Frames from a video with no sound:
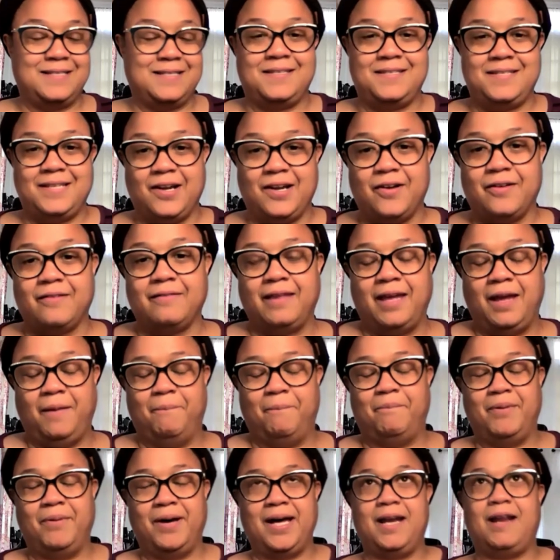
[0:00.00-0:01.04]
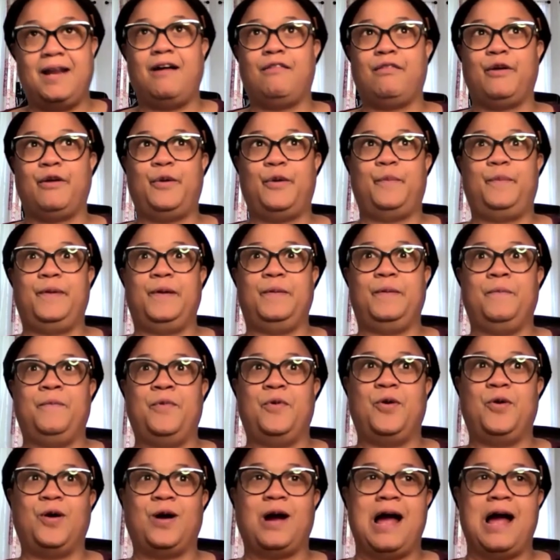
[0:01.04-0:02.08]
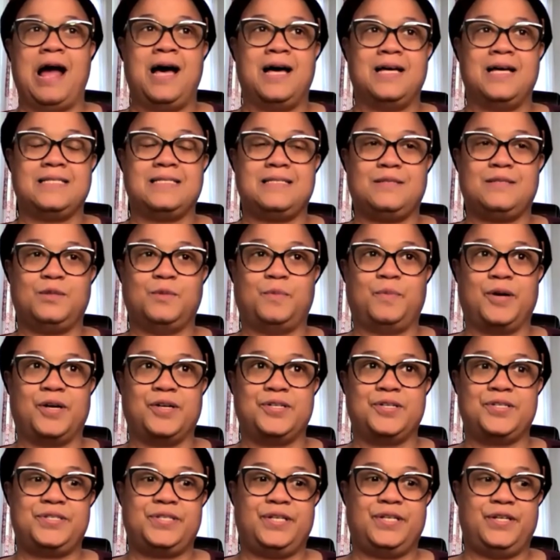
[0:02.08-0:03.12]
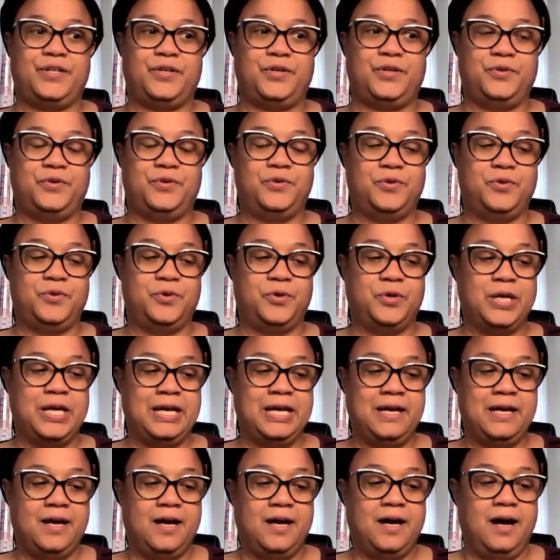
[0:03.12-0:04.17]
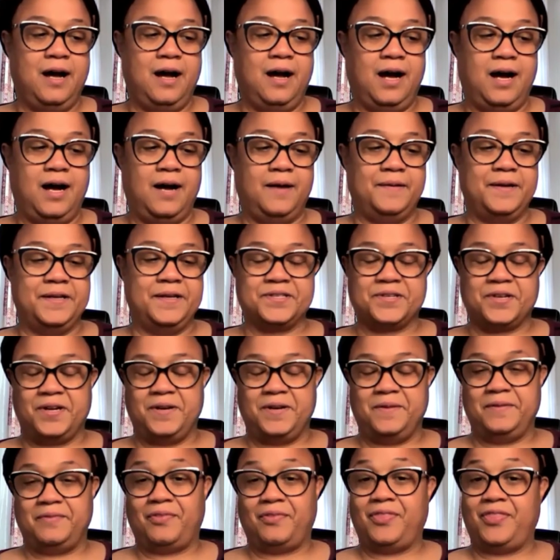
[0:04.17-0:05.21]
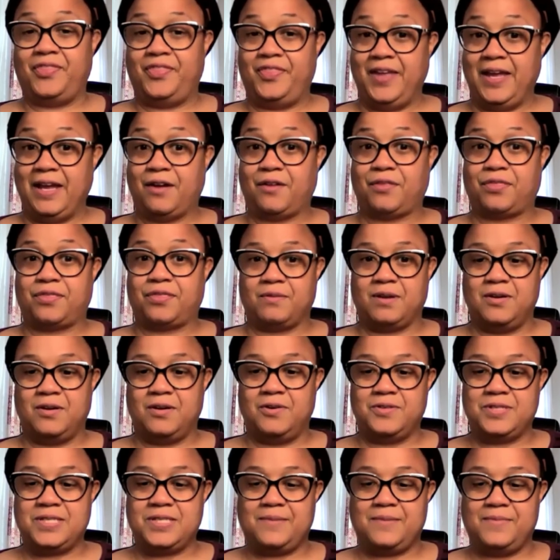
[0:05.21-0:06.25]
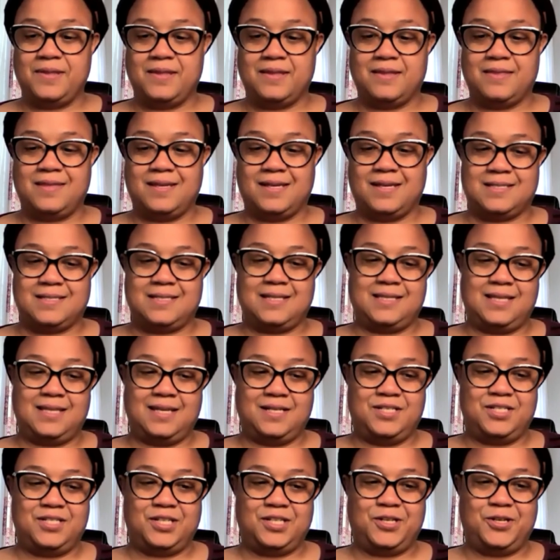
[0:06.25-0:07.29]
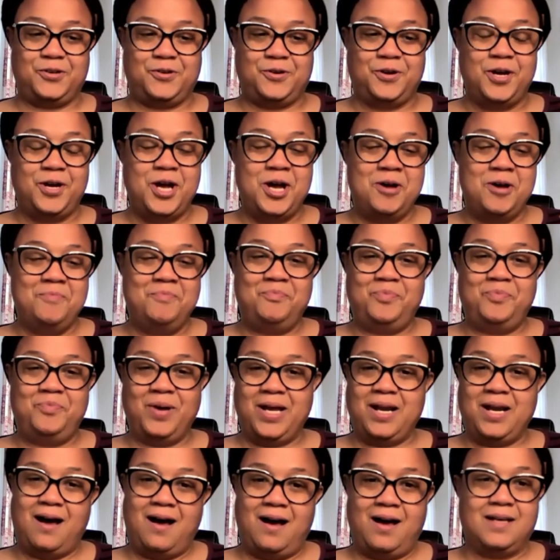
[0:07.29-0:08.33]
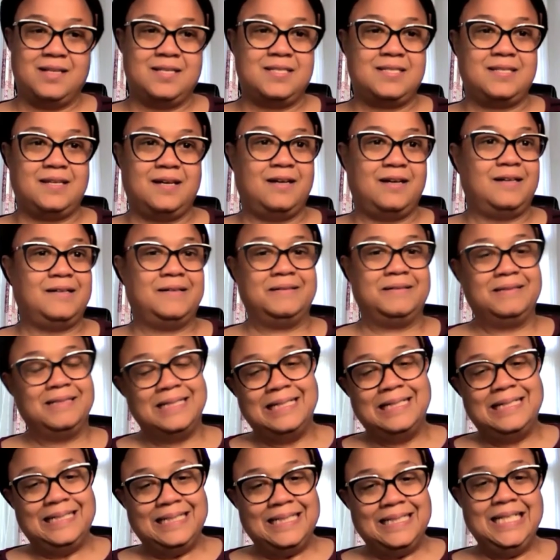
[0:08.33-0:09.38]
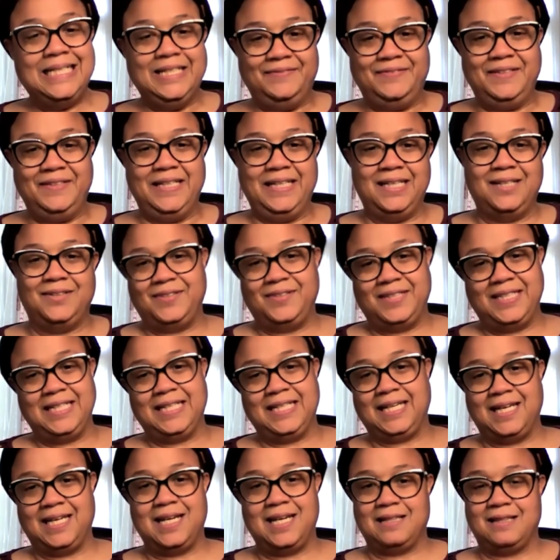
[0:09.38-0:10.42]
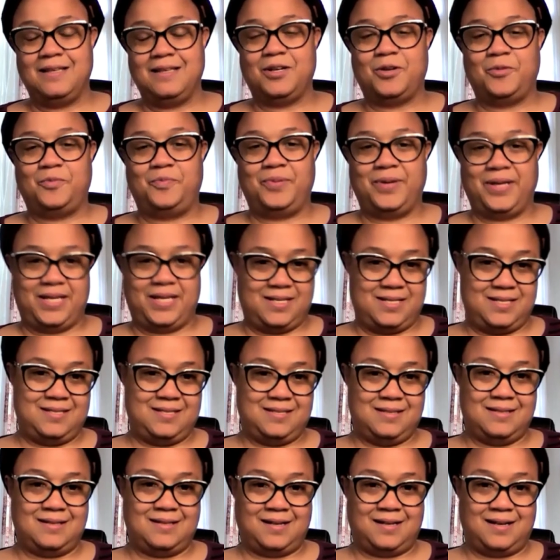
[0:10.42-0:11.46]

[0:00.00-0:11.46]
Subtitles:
necessarily, but a little bit more as the person who is going to think through some of the things that they do. But also, if you get a little bit